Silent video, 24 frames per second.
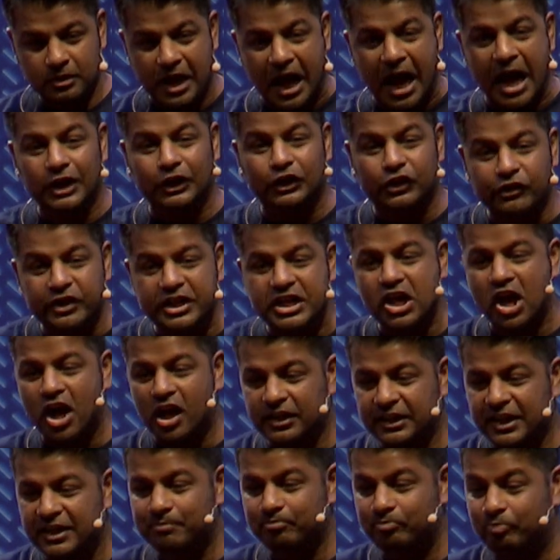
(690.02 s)
agree
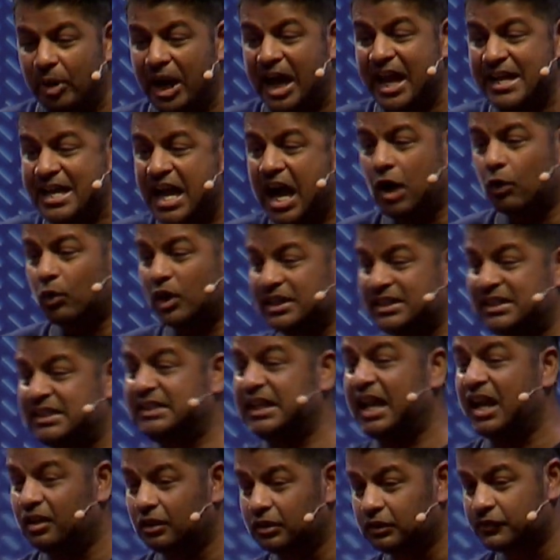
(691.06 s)
on it by
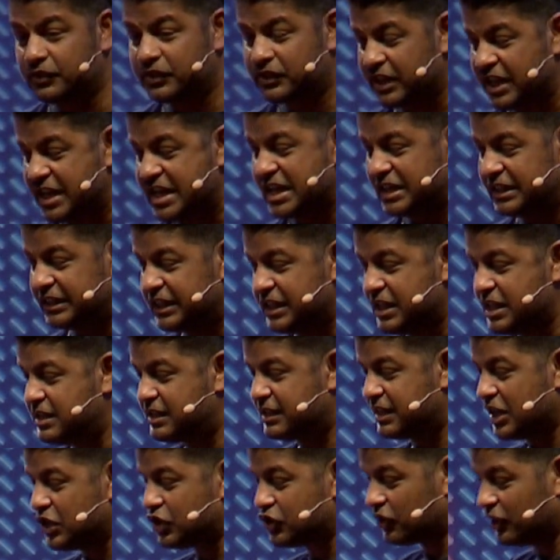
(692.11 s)
ourselves in a
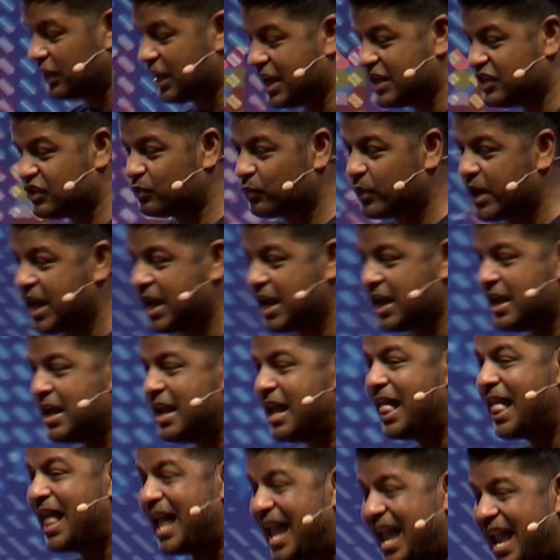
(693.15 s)
decentralized way
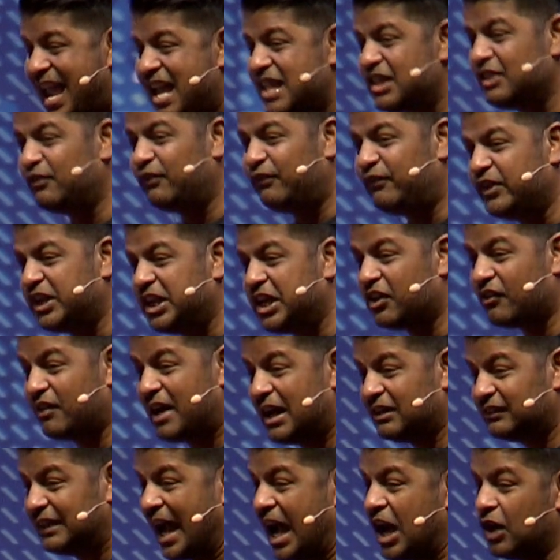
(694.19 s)
and figure
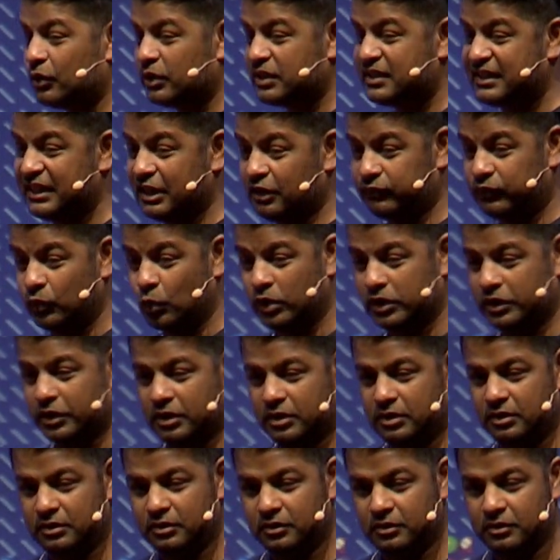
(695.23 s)
out how to self-order.
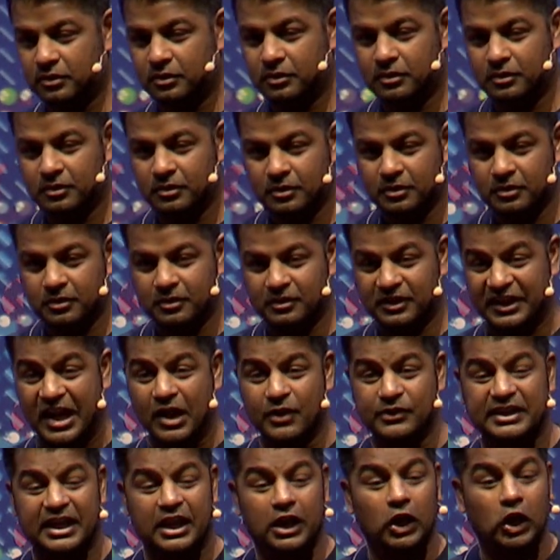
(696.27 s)
That
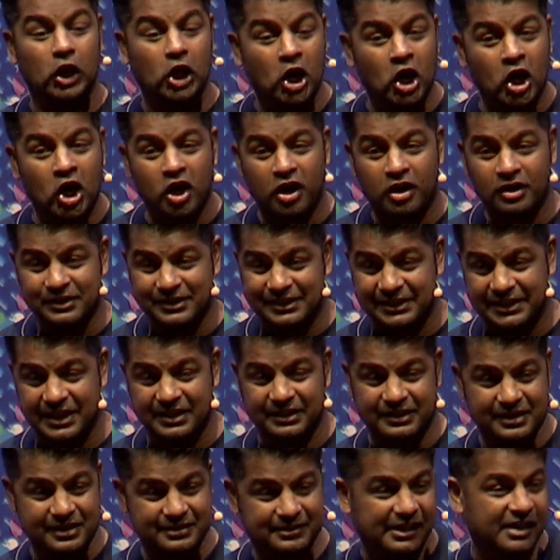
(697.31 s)
was a long
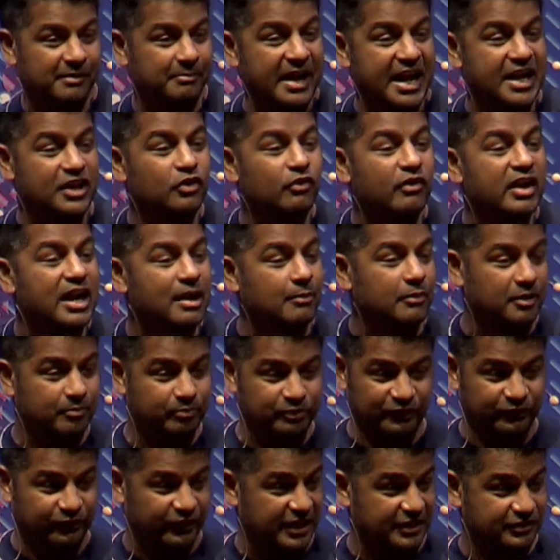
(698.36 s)
sentence. Like my grammar
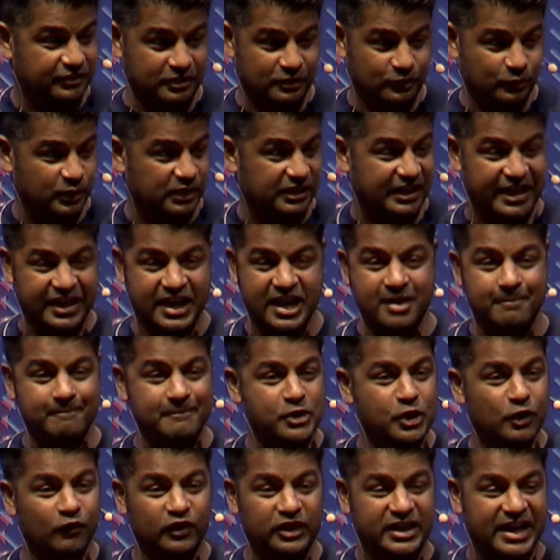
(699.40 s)
professor would hit
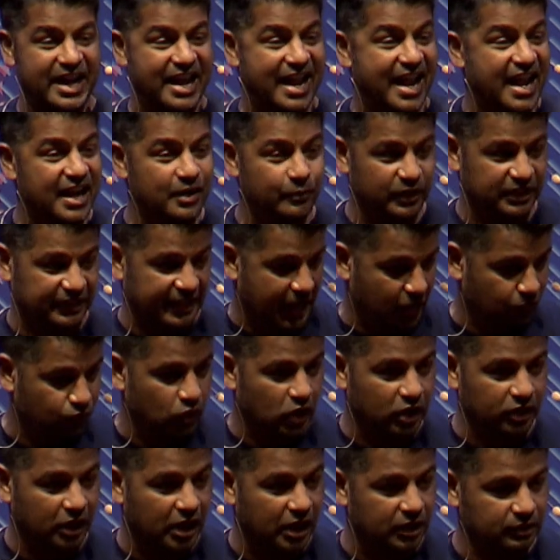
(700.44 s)
me over the head with that
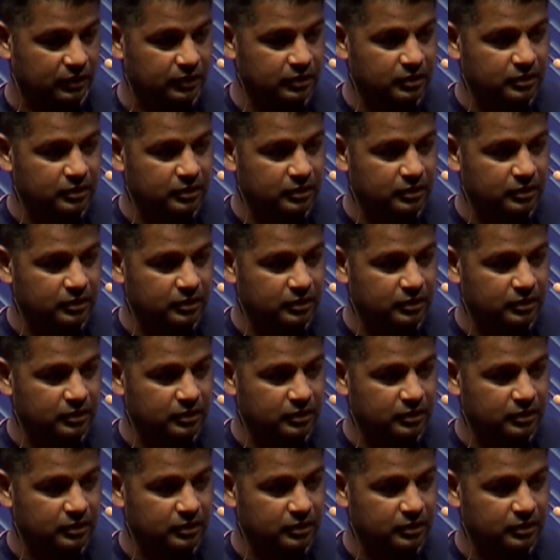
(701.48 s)
run-on,